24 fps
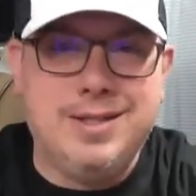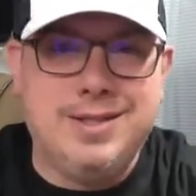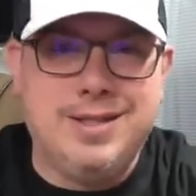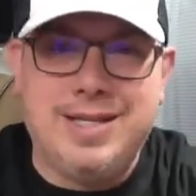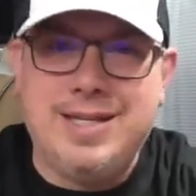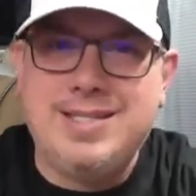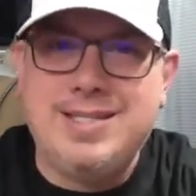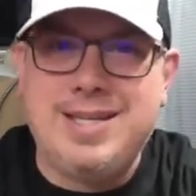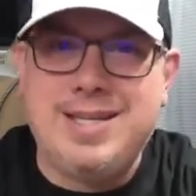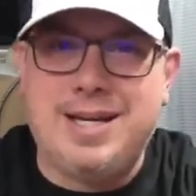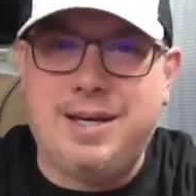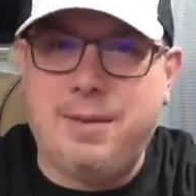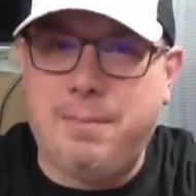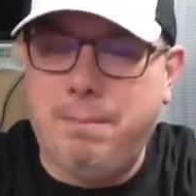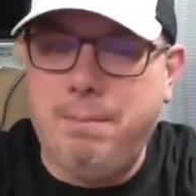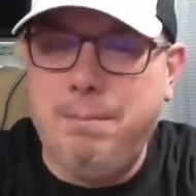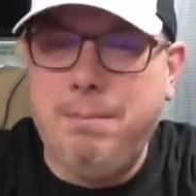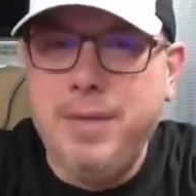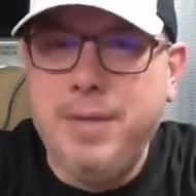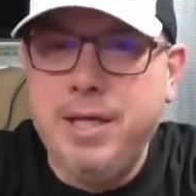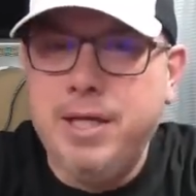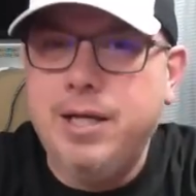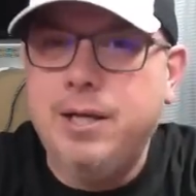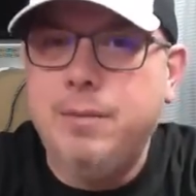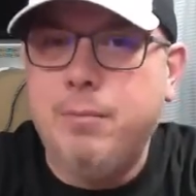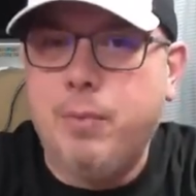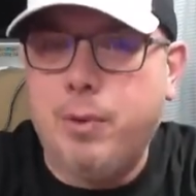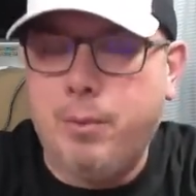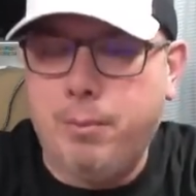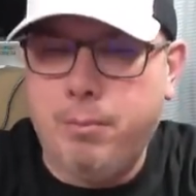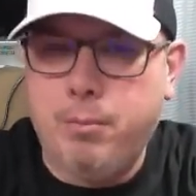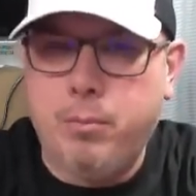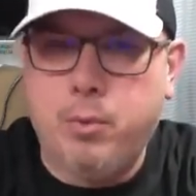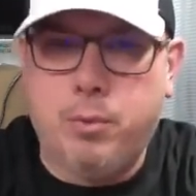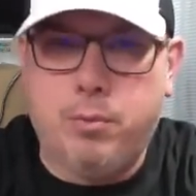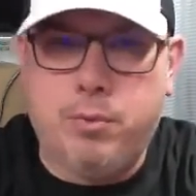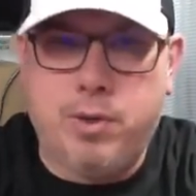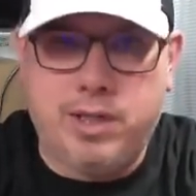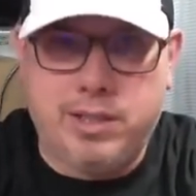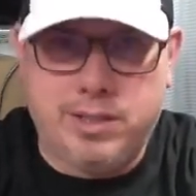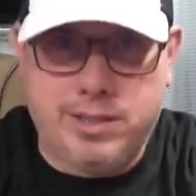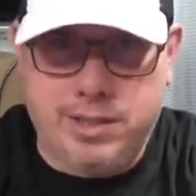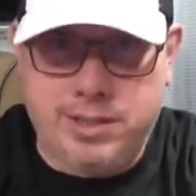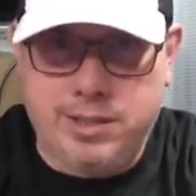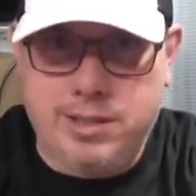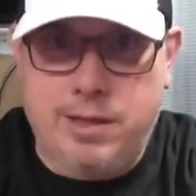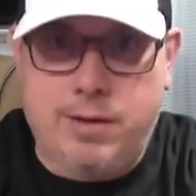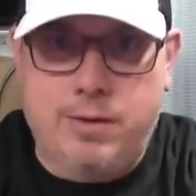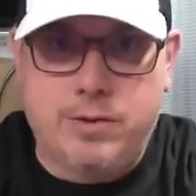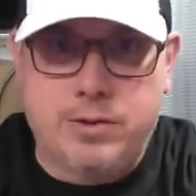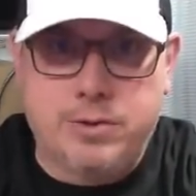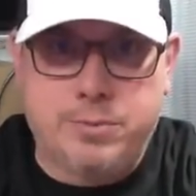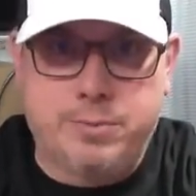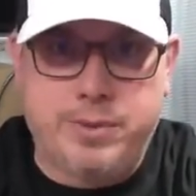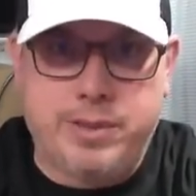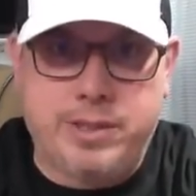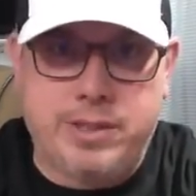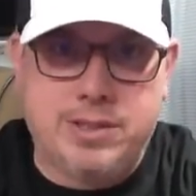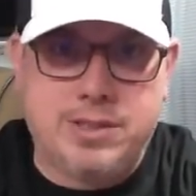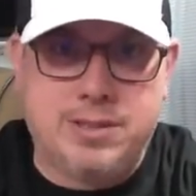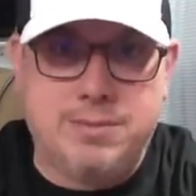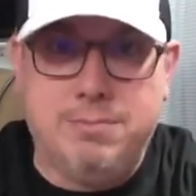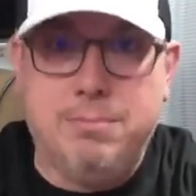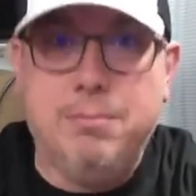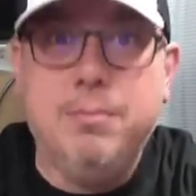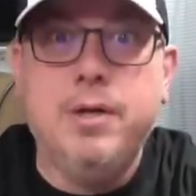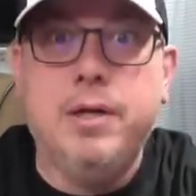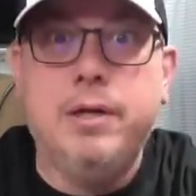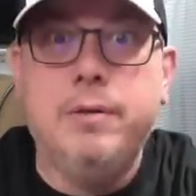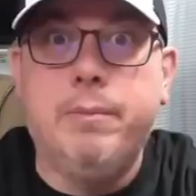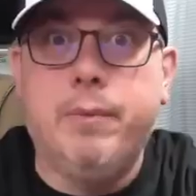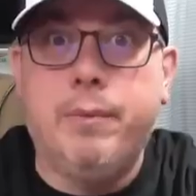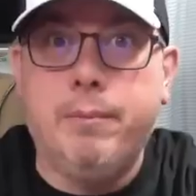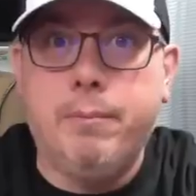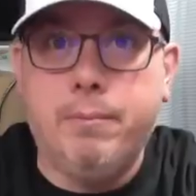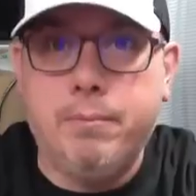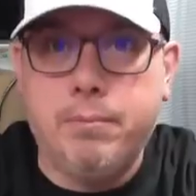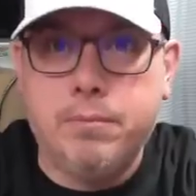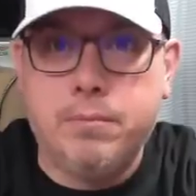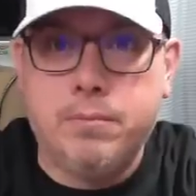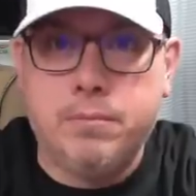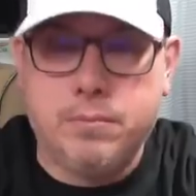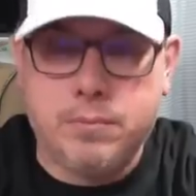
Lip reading: These at a minimum will bring $10 a piece, minimum.